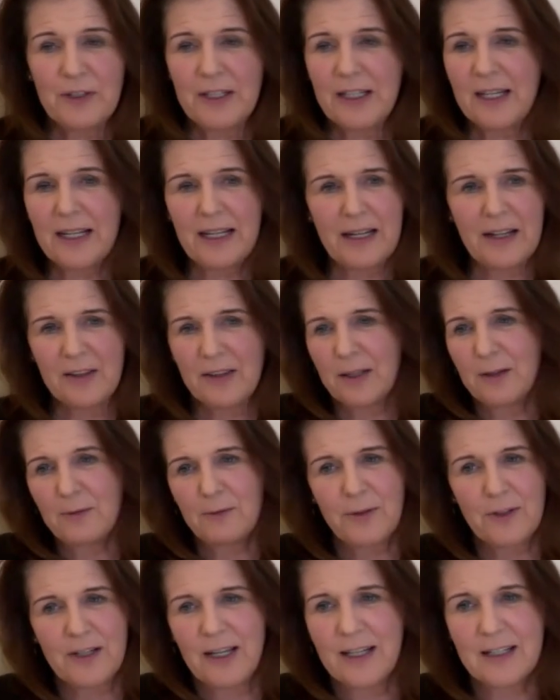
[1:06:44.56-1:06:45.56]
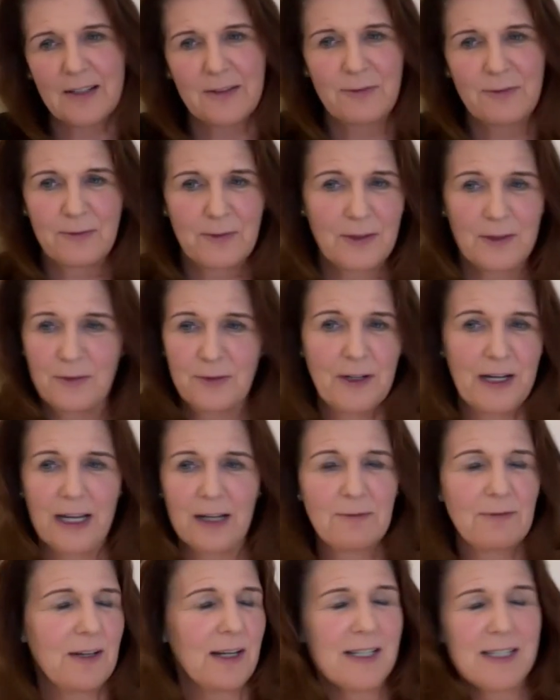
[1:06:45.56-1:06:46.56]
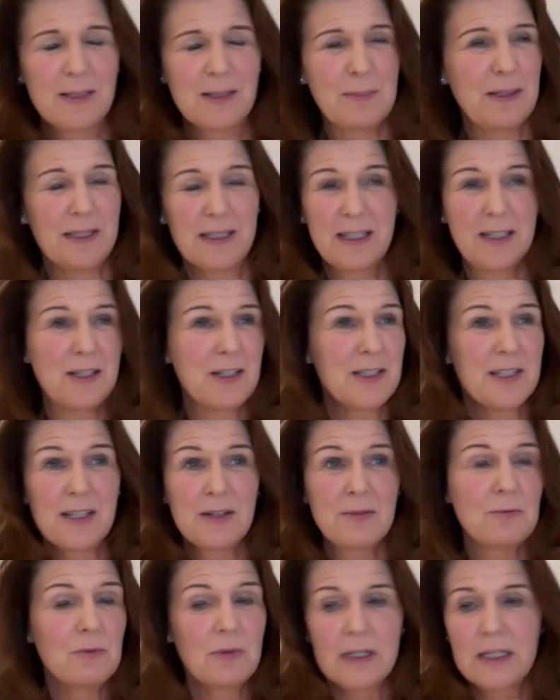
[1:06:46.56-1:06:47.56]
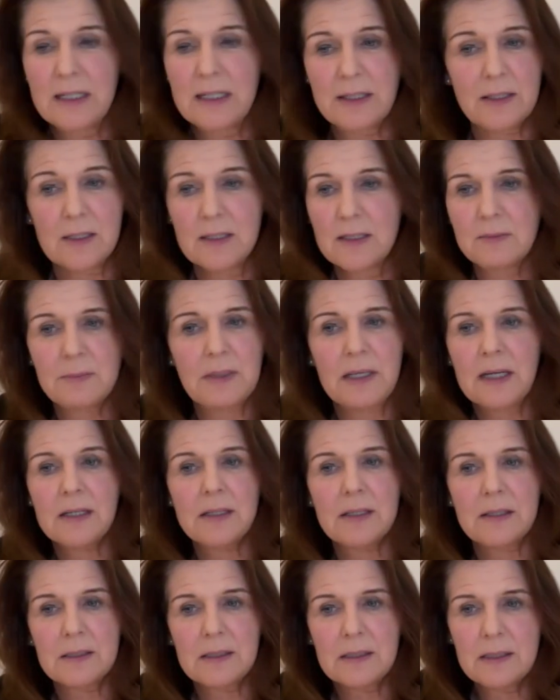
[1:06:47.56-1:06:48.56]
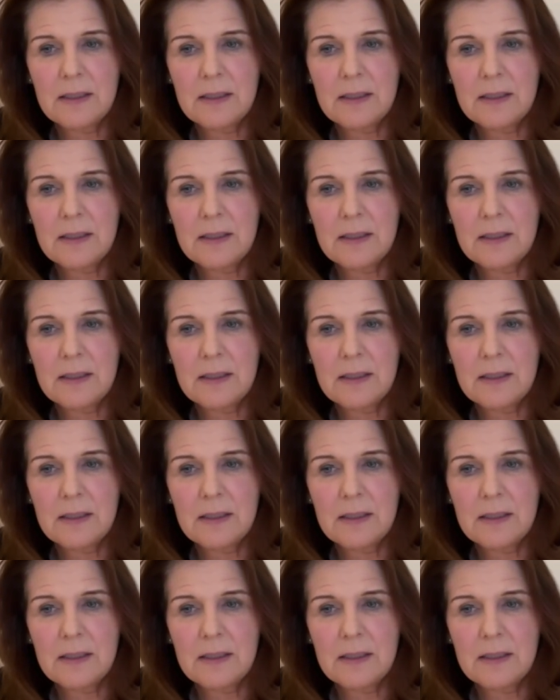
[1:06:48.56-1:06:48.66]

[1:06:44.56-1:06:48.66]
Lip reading: forget anything, forget flexibility because it really doesn't matter. I